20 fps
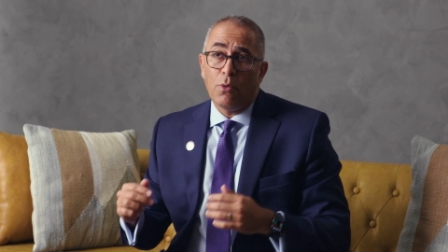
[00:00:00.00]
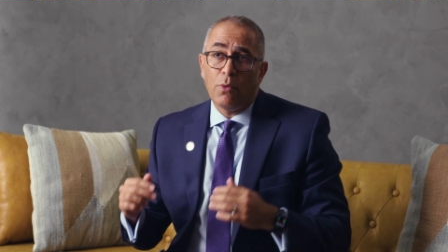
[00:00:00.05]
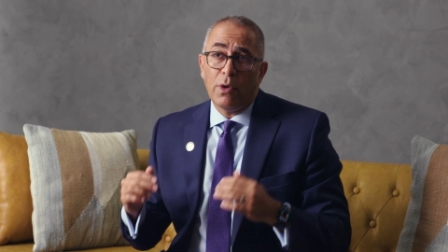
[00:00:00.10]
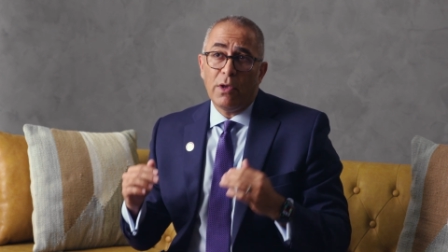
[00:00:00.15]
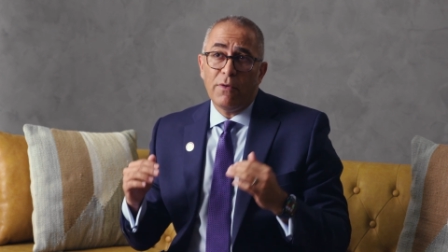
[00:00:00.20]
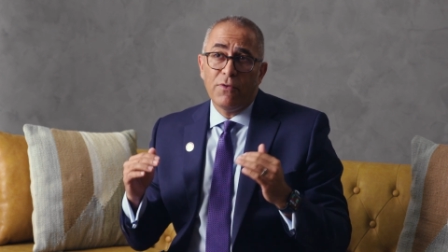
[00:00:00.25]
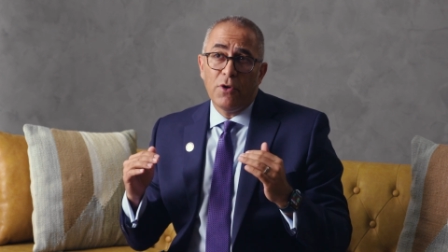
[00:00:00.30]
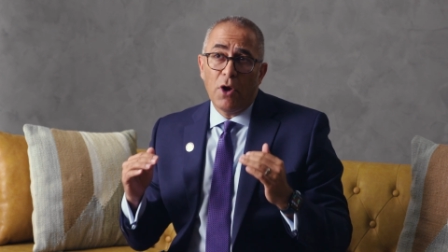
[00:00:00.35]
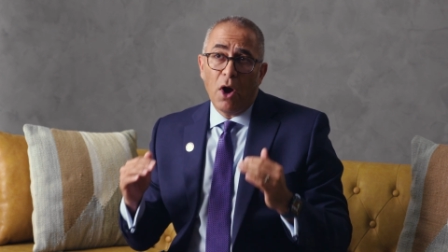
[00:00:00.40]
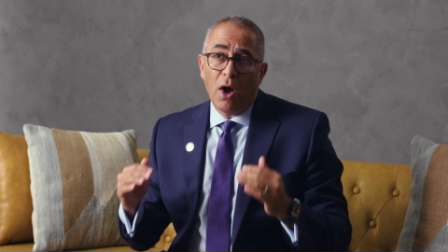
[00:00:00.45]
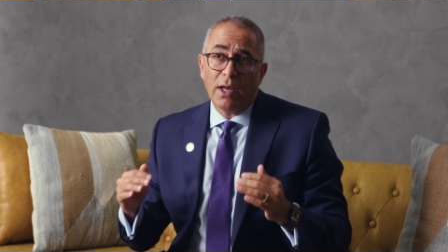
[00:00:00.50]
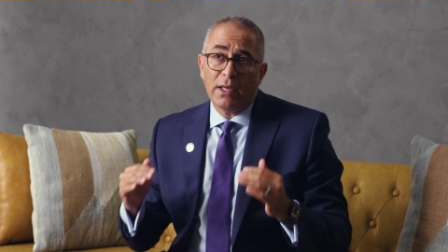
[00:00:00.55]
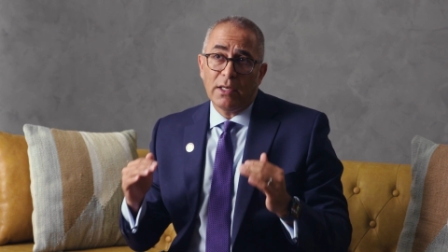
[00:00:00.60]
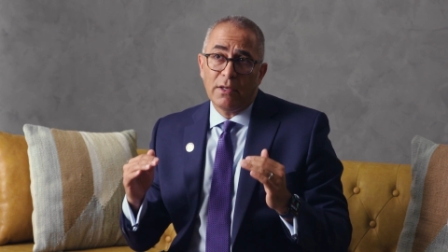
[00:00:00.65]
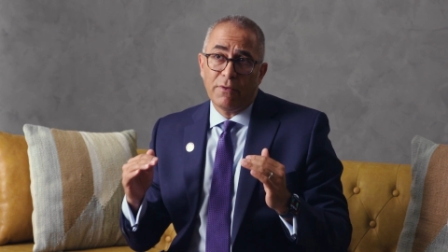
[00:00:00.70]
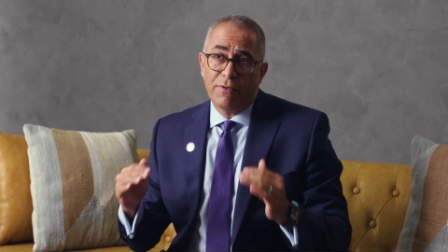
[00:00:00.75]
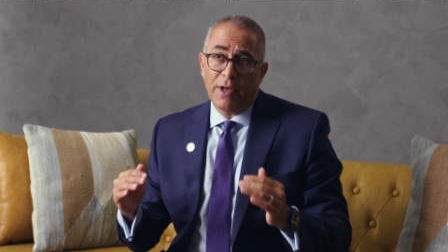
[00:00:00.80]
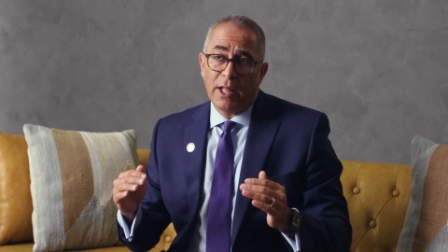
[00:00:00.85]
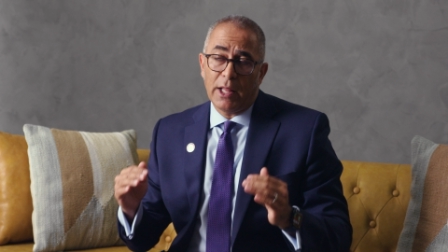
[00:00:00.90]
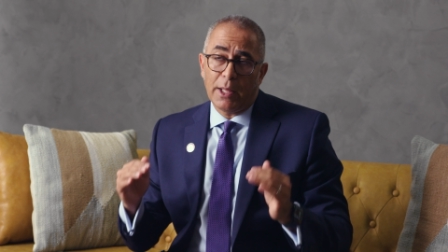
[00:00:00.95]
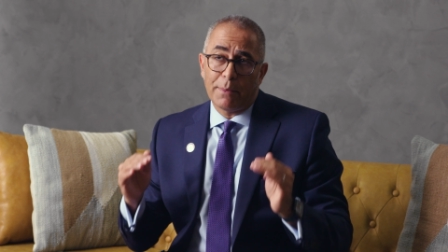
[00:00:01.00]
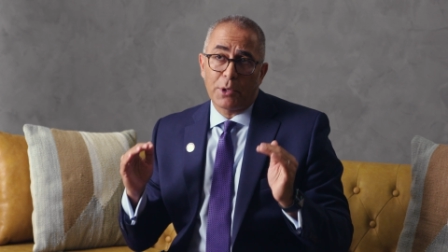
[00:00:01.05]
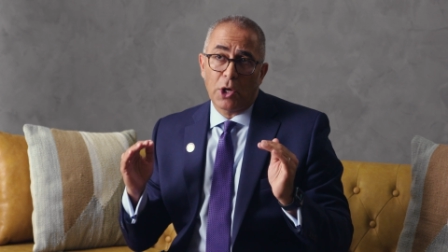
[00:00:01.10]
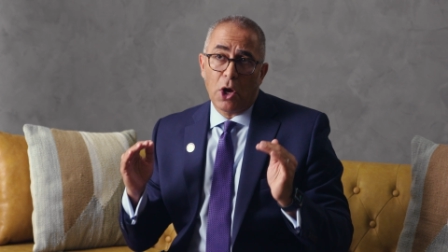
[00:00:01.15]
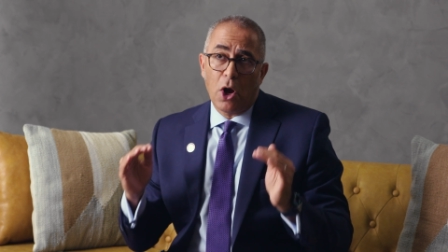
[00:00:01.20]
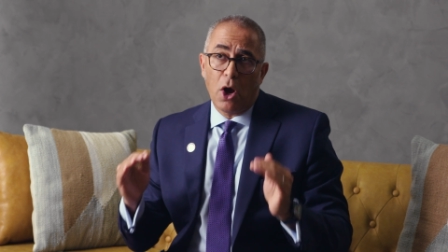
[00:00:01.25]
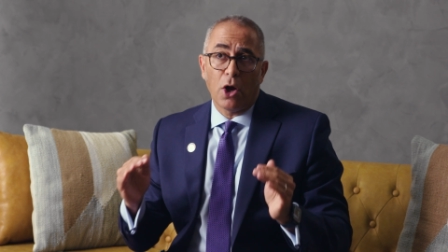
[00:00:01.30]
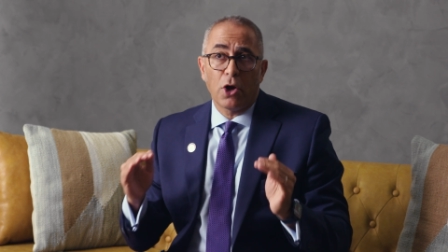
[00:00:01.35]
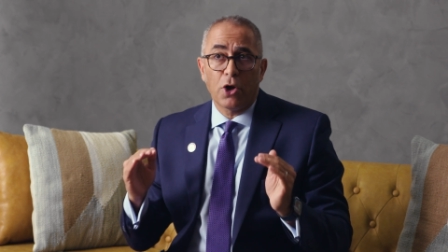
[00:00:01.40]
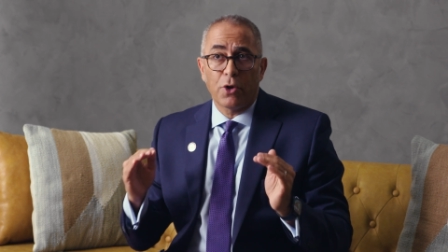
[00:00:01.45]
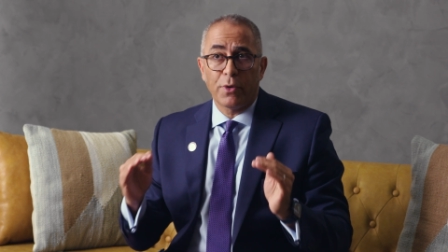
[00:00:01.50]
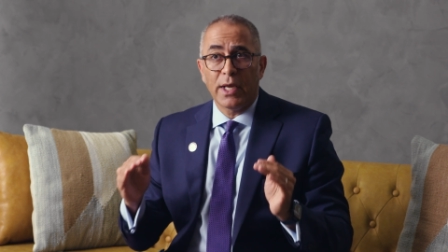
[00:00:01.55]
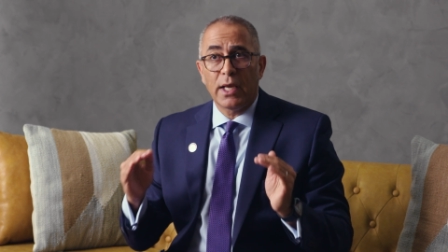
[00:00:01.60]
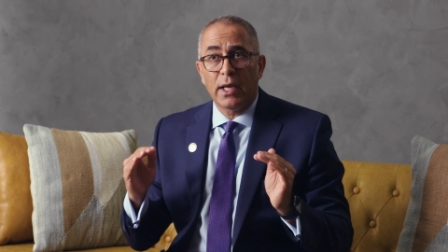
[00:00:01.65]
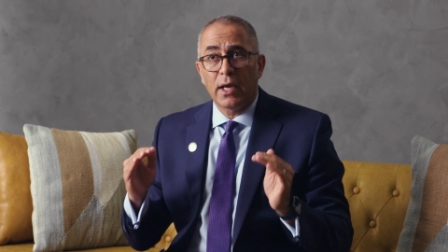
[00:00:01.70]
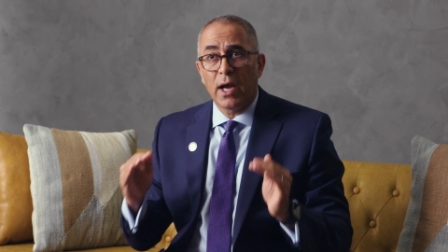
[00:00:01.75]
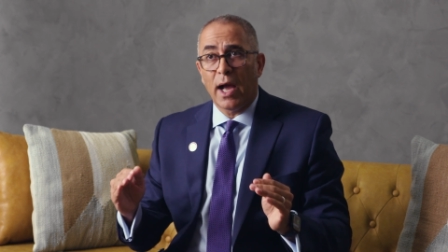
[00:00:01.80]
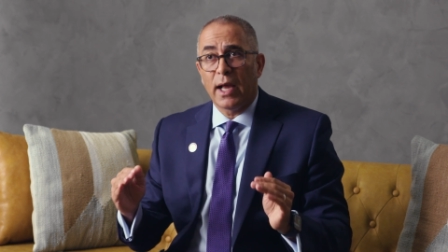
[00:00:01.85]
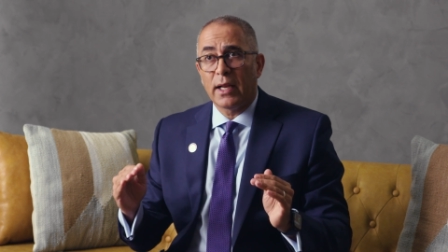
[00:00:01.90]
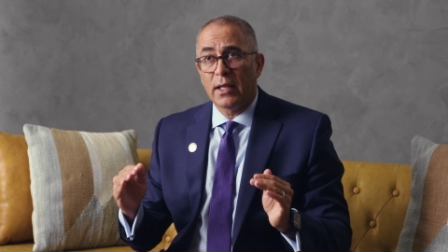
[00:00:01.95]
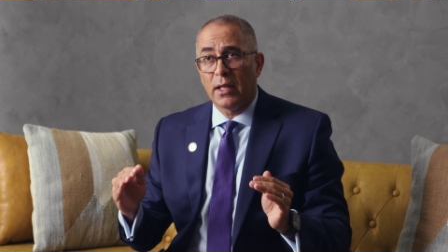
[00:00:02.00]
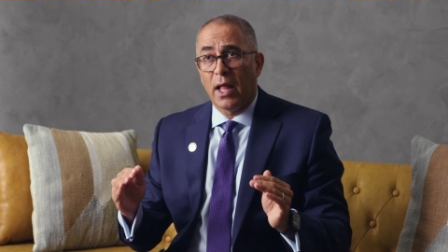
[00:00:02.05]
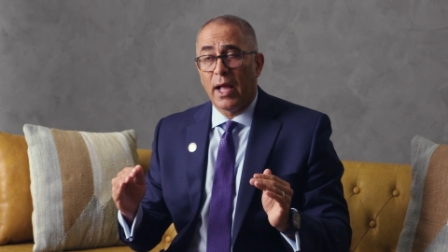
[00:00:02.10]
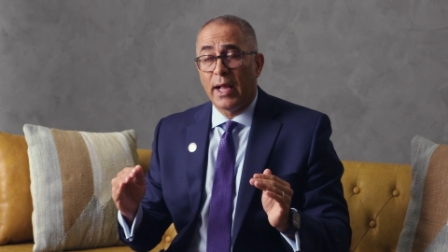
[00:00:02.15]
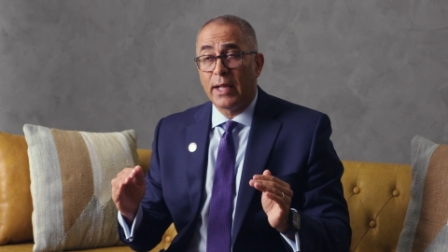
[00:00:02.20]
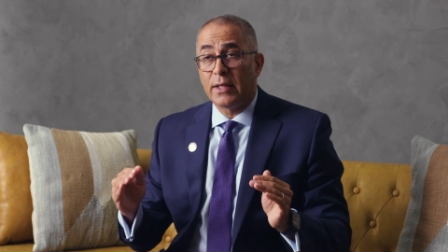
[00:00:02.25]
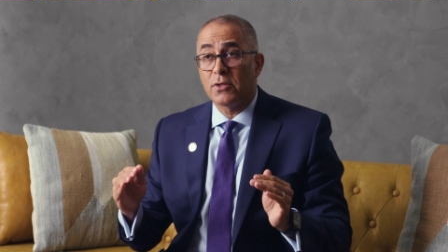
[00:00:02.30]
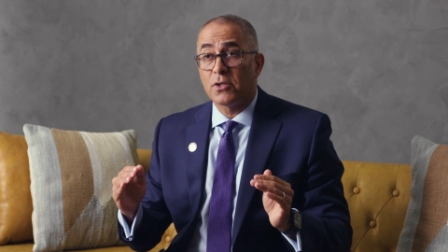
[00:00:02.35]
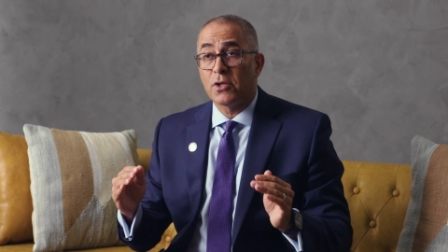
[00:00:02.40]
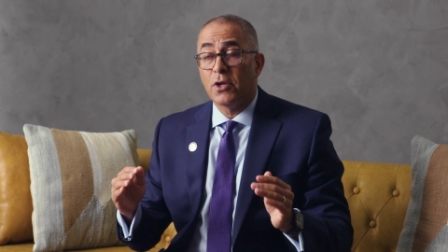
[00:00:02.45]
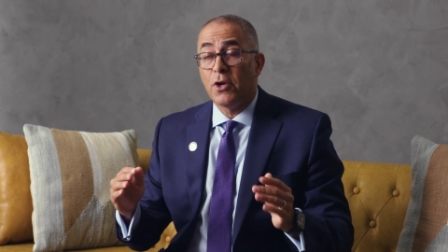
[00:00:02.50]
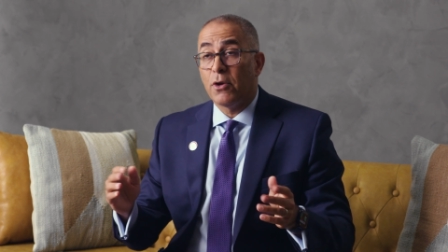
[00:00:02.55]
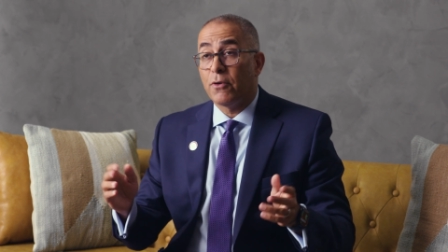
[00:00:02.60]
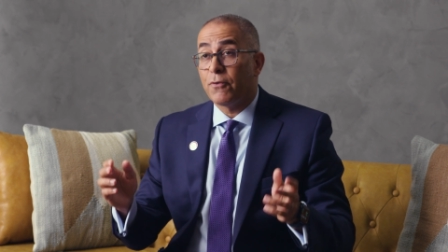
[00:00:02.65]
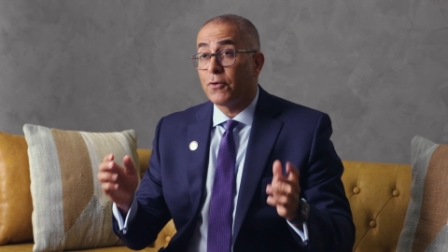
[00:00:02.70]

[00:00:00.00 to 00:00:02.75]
We've not developed concrete guidelines